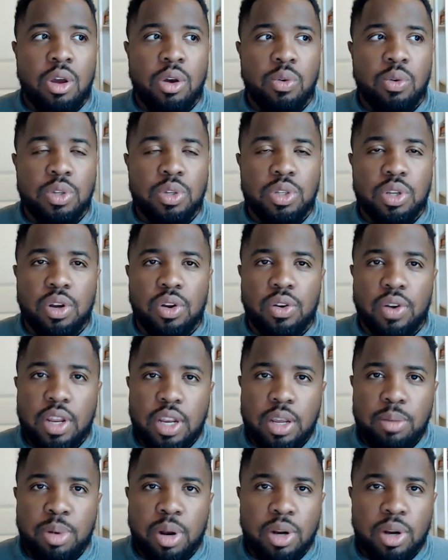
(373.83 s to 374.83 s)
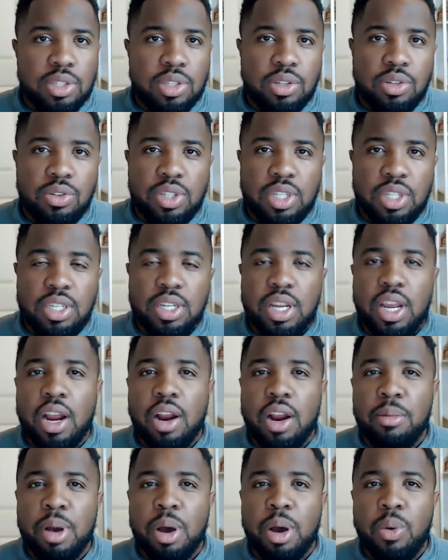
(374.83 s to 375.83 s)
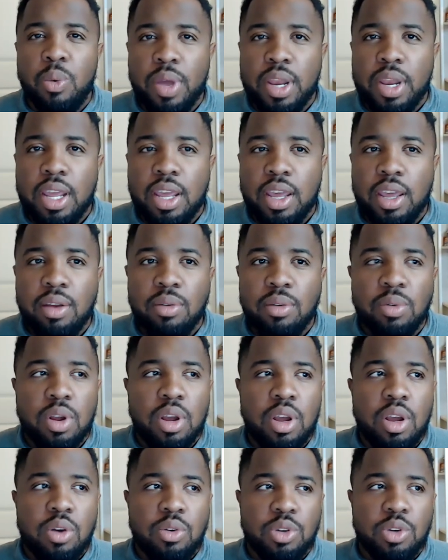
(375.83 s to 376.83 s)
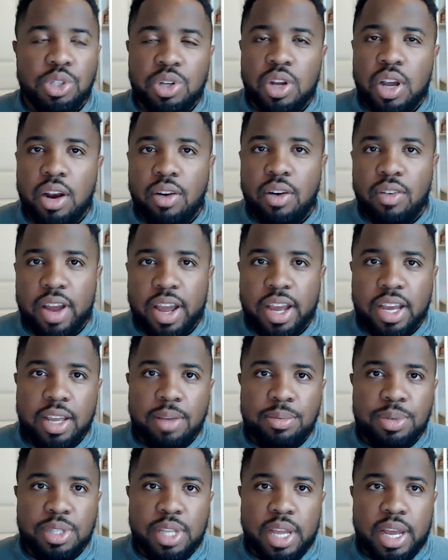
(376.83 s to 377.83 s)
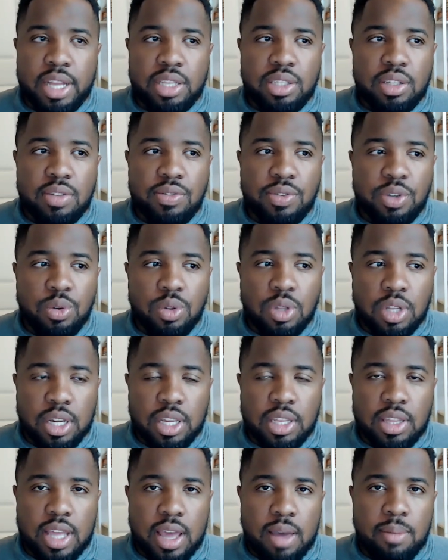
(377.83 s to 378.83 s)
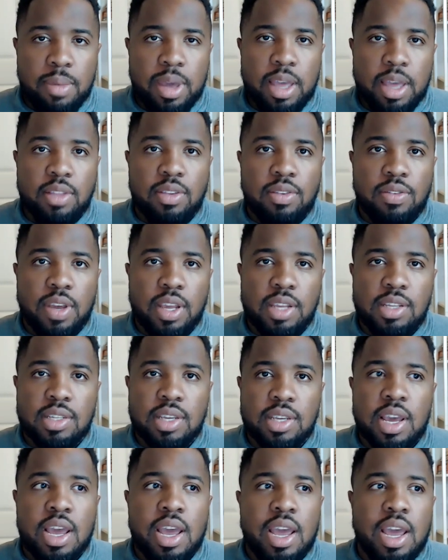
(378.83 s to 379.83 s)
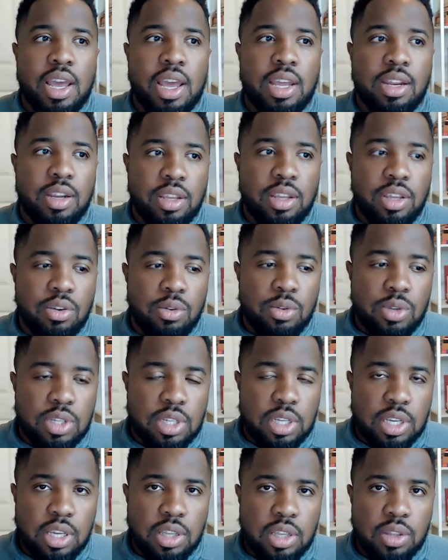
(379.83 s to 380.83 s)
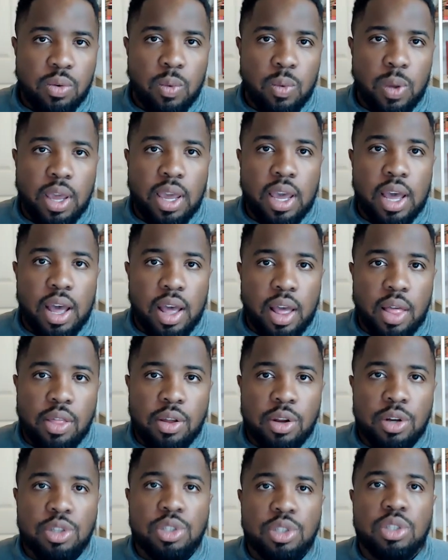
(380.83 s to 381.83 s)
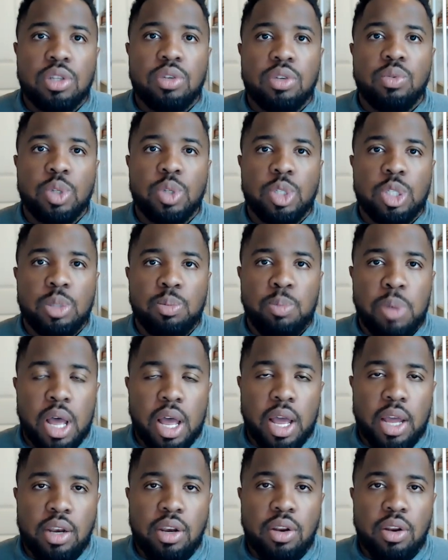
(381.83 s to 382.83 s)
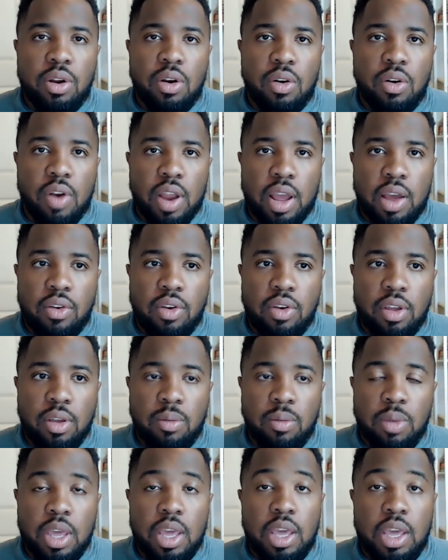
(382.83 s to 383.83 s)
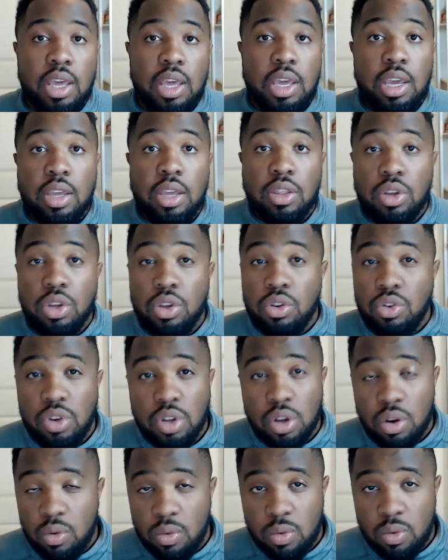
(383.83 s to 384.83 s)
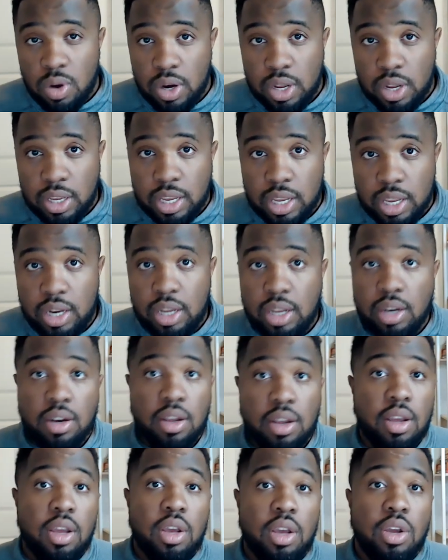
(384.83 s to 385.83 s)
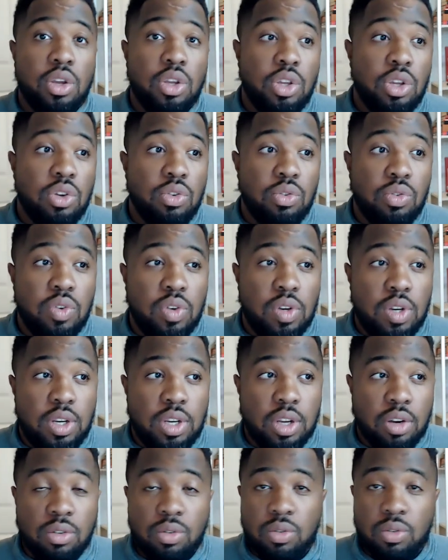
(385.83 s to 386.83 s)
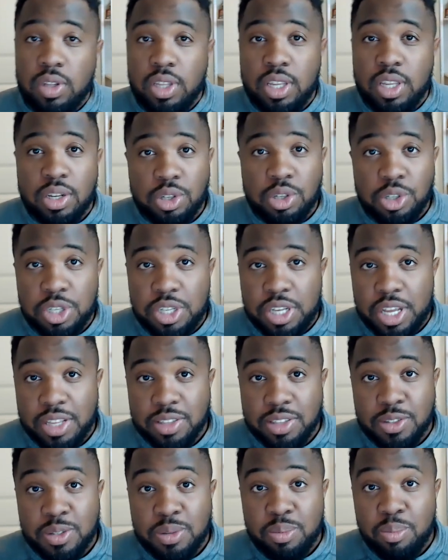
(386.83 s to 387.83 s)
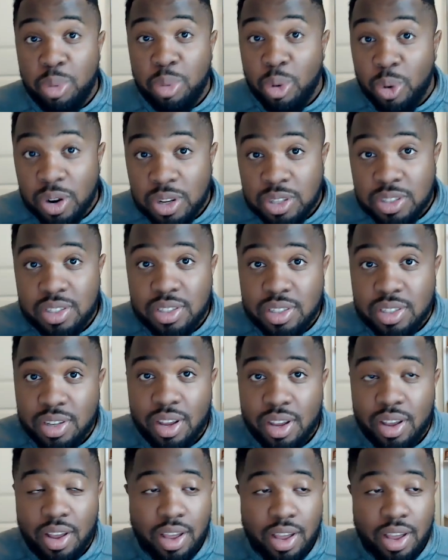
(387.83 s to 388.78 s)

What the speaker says: was a greedy person who didn't care about winning and was trying to rack up stats. If you look at that man's face and you see the way others respond around him, either you don't want to get it, you don't really understand sports,